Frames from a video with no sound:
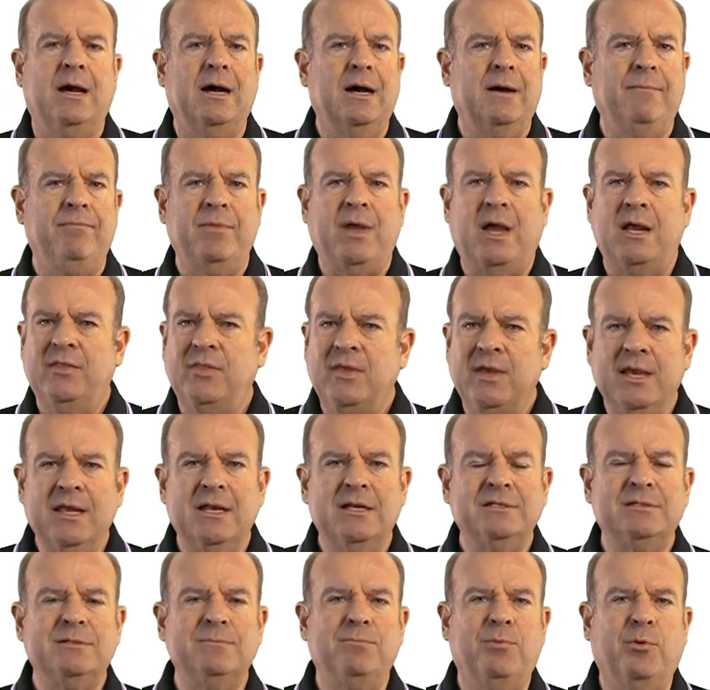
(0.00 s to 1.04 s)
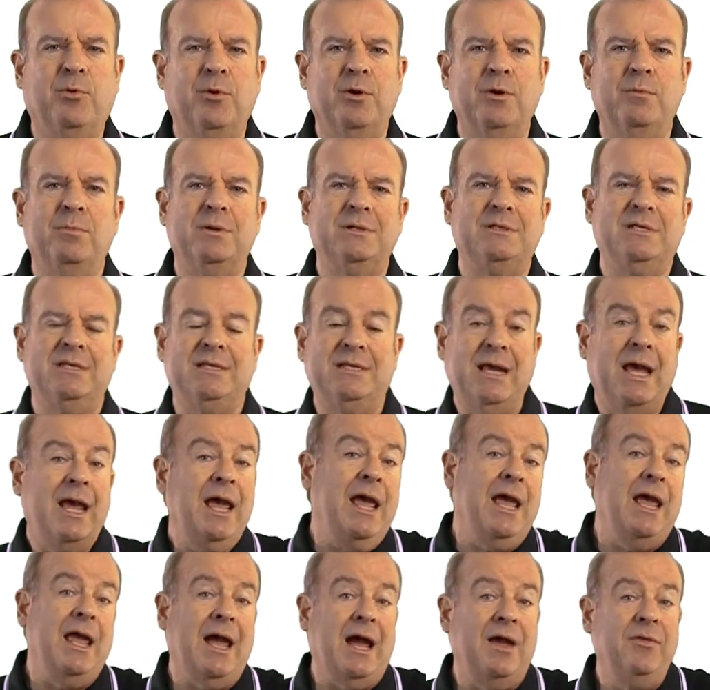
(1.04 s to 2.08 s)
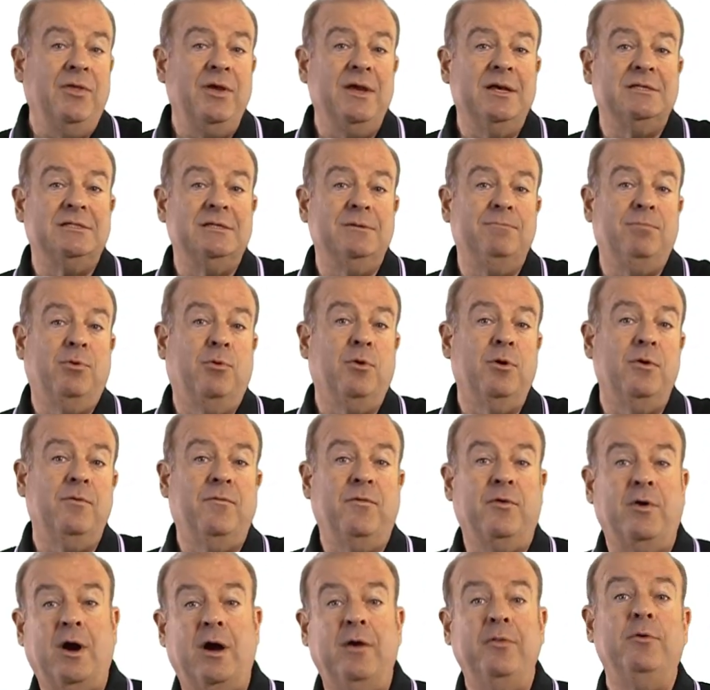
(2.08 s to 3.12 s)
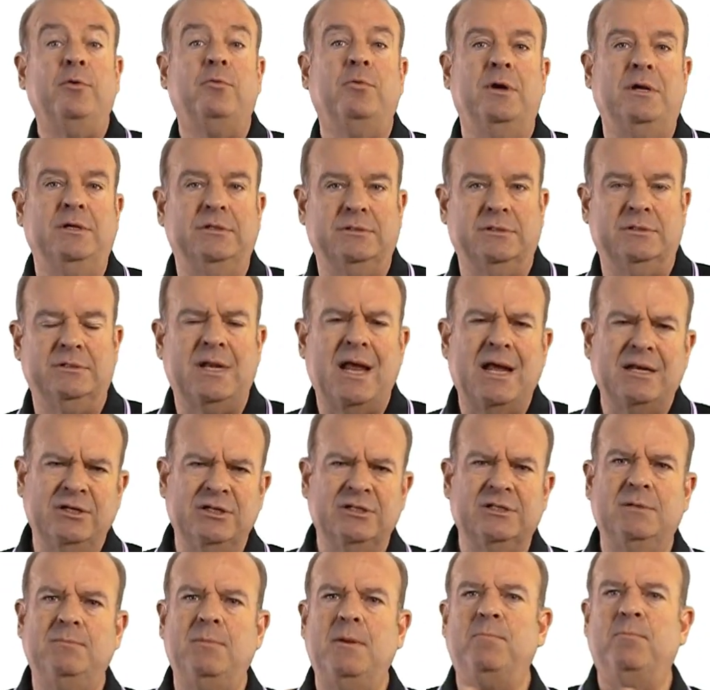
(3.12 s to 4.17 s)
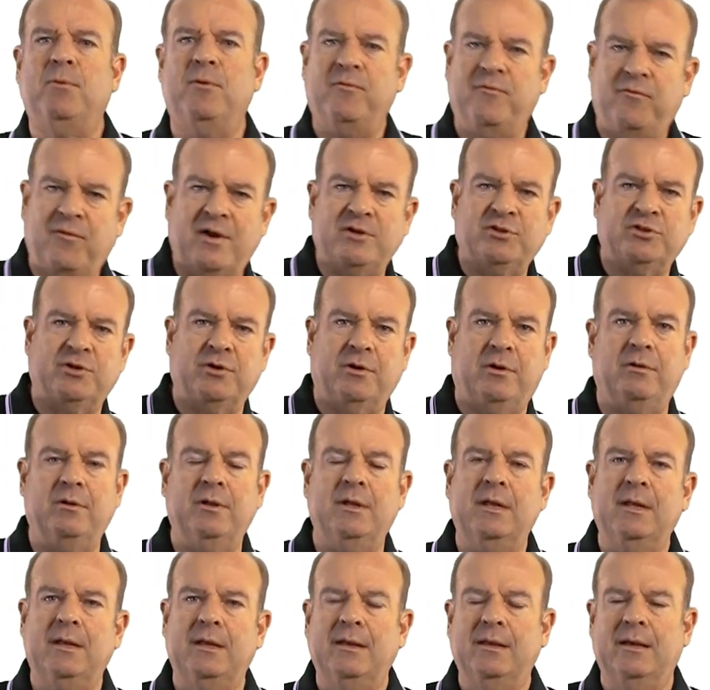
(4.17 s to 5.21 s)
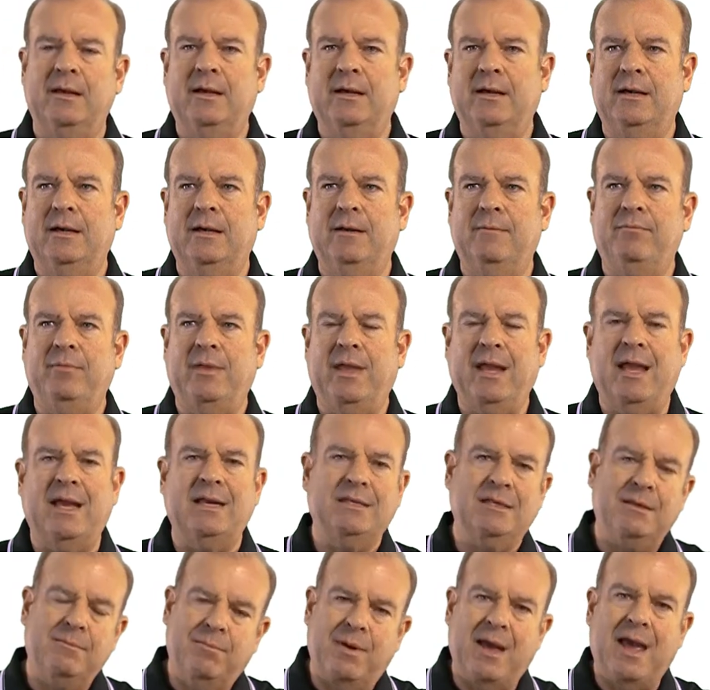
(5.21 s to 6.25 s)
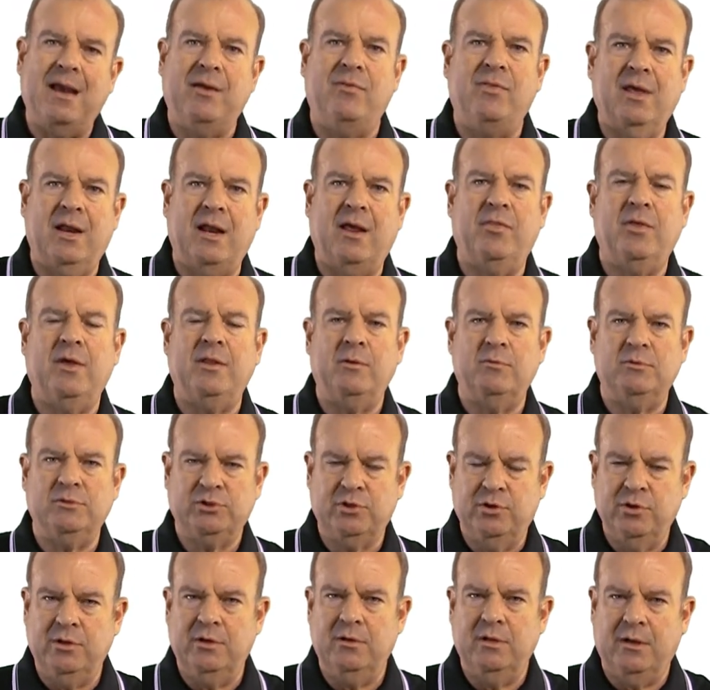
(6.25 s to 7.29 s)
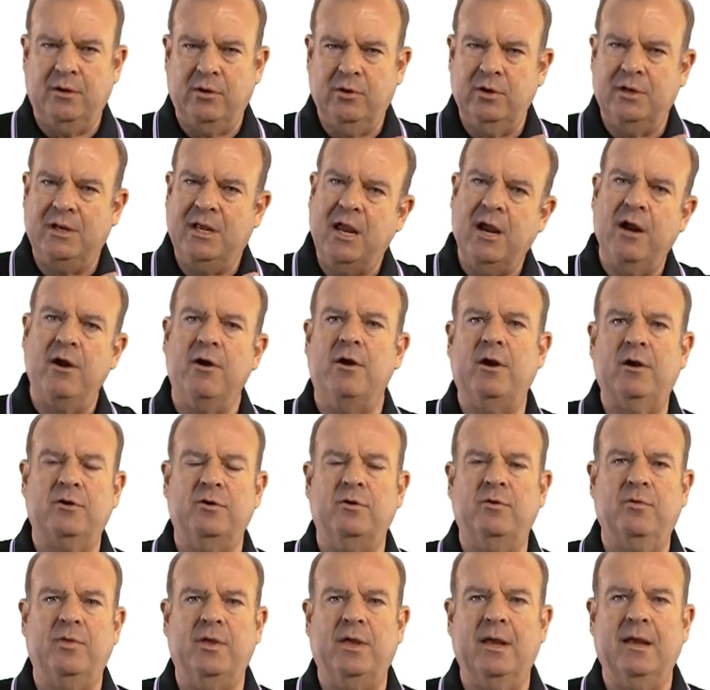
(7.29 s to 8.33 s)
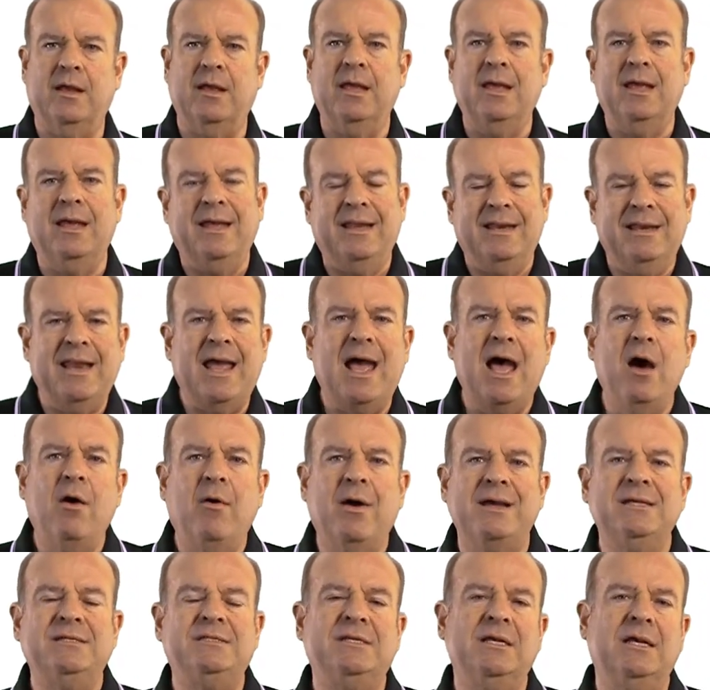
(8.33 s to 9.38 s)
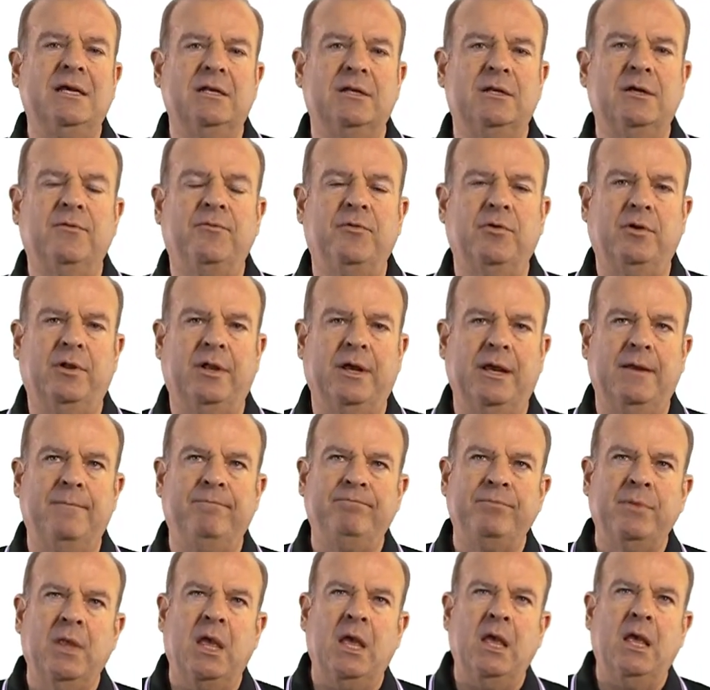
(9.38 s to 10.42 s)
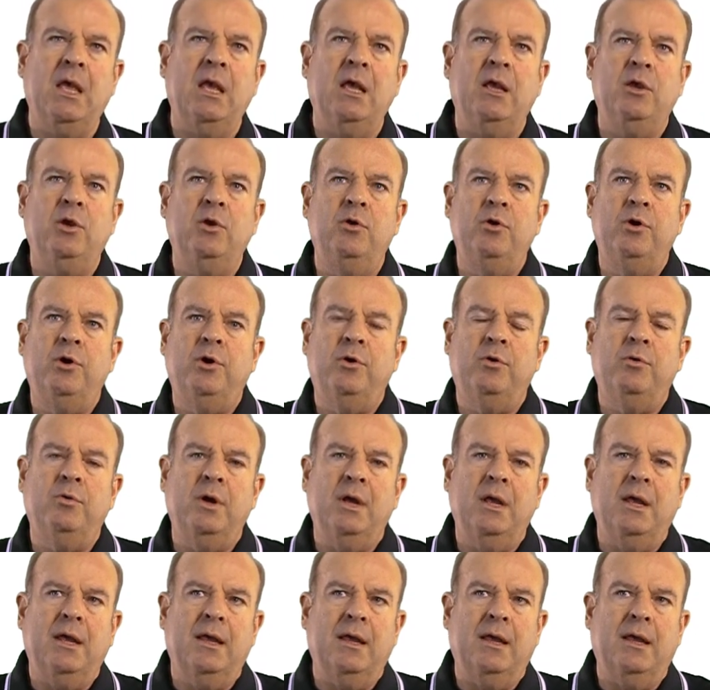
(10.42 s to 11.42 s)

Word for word: Um, I think it is important, but today I think it's important for other reasons, not just to be professional, um, like I did back then. I thought that was good, a good character thing. Now, I see it differently. You know,